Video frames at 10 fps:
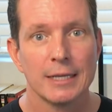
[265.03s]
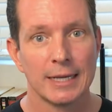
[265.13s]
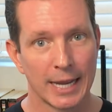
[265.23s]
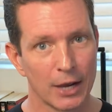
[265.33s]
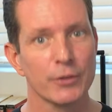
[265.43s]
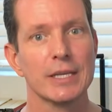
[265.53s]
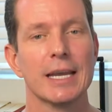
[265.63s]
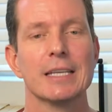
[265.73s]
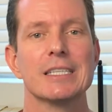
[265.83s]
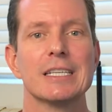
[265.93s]
Now the
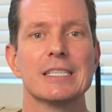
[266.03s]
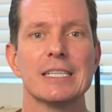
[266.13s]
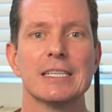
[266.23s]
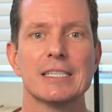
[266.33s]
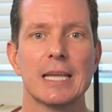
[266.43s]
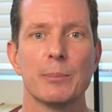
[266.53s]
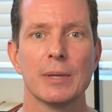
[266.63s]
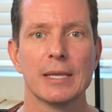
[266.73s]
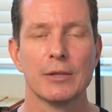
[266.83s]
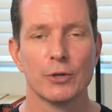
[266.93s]
SEC is
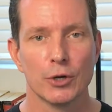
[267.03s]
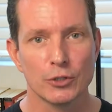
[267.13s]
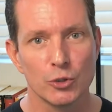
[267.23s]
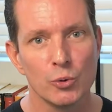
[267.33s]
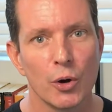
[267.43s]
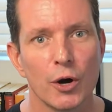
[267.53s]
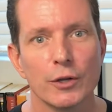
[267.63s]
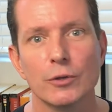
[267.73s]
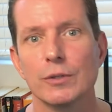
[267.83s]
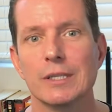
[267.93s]
stepping in. There are two
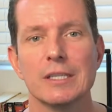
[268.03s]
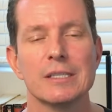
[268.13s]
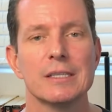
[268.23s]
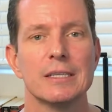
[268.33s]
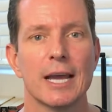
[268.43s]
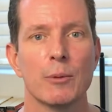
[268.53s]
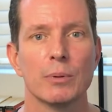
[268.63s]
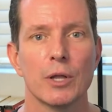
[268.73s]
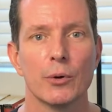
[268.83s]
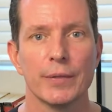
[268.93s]
articles listed down
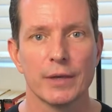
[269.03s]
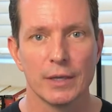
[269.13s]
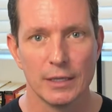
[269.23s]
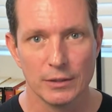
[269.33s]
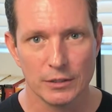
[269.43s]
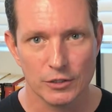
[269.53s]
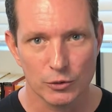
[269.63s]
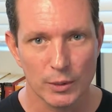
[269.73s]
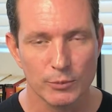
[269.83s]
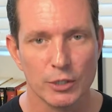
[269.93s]
below in the in the
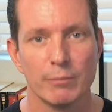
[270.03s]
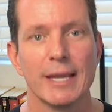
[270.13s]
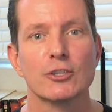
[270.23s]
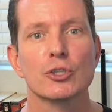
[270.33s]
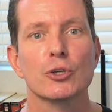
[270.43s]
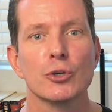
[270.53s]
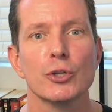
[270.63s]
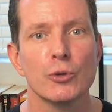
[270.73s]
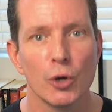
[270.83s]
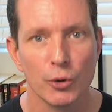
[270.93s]
description. Make sure
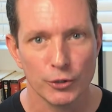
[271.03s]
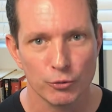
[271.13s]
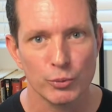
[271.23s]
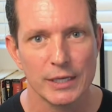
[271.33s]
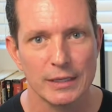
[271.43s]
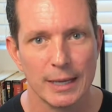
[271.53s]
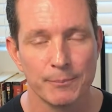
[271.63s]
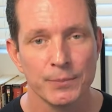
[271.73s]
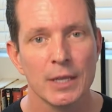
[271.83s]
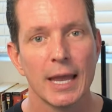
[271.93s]
you go and you read
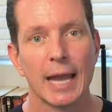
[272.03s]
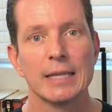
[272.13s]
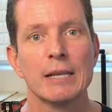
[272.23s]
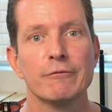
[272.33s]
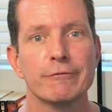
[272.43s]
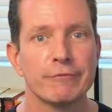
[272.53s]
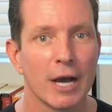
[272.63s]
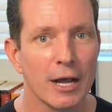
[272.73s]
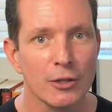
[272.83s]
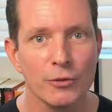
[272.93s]
them and then
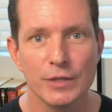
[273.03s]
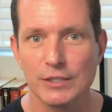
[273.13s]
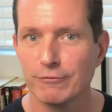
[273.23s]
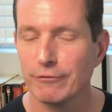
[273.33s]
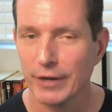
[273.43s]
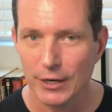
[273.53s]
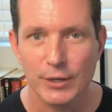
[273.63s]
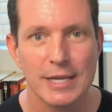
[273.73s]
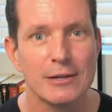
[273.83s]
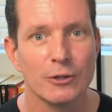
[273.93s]
follow this
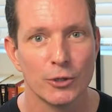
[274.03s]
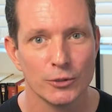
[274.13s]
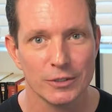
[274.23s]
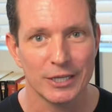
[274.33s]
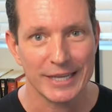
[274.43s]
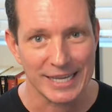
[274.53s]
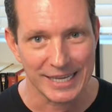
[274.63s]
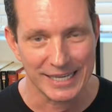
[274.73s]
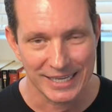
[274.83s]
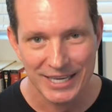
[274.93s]
very
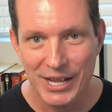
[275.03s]
closely.